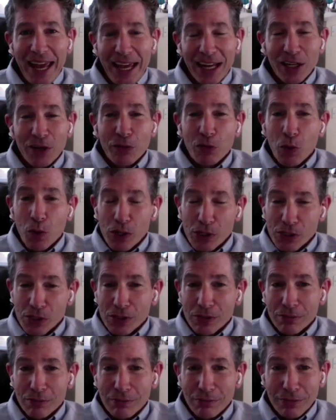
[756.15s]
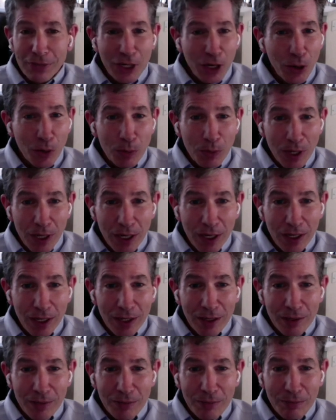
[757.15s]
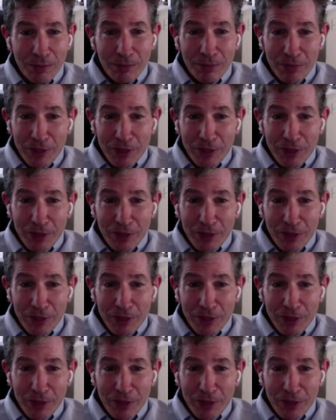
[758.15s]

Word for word: and of course, you know, uh,